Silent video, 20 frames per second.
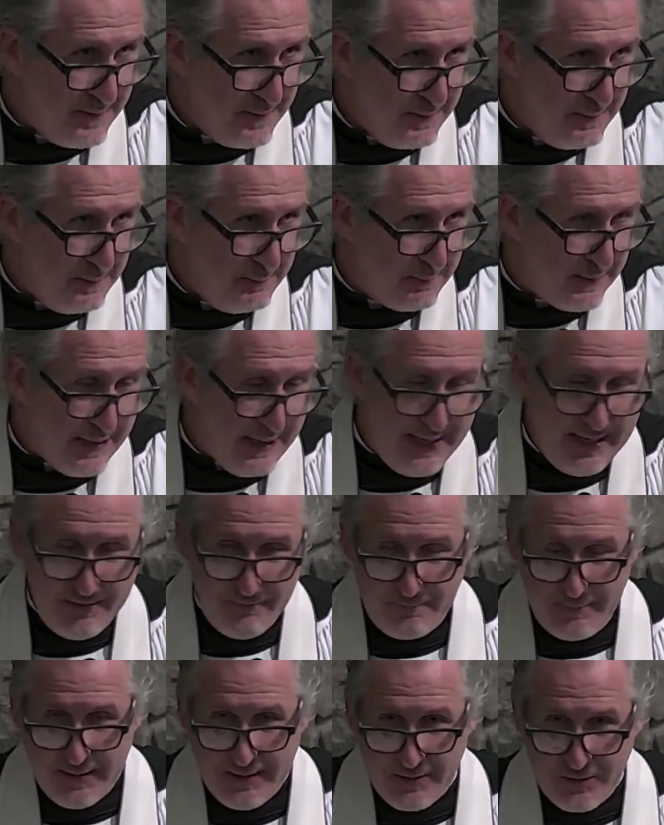but
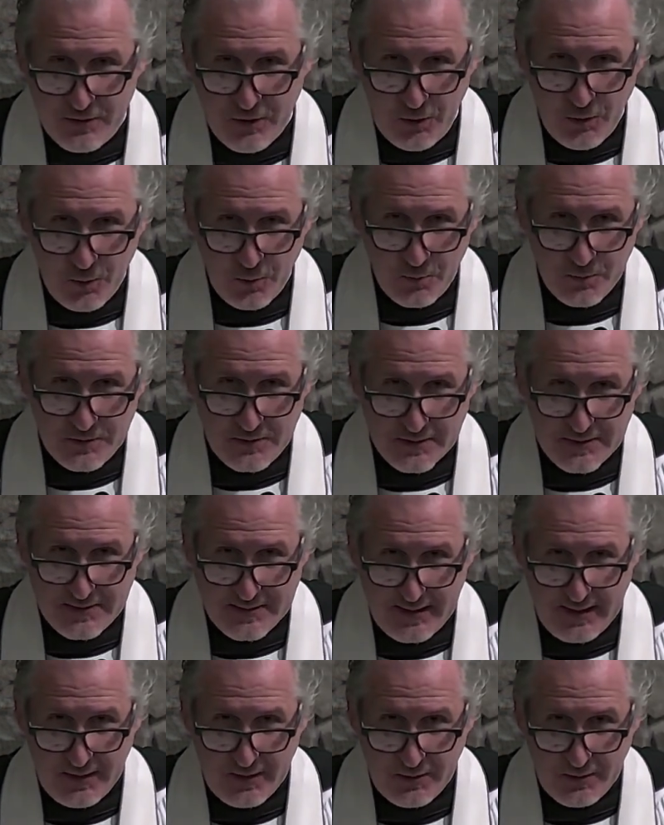I've been known to
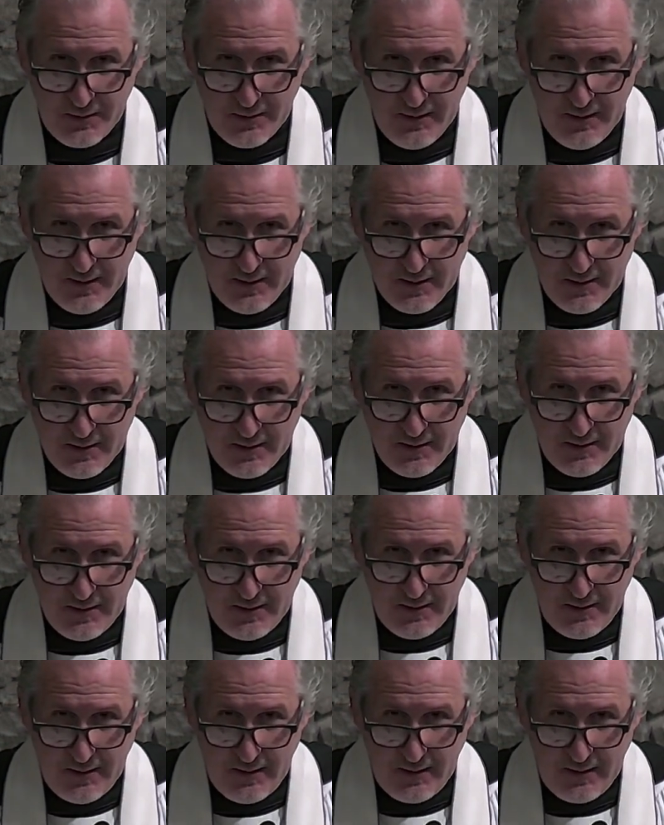tell a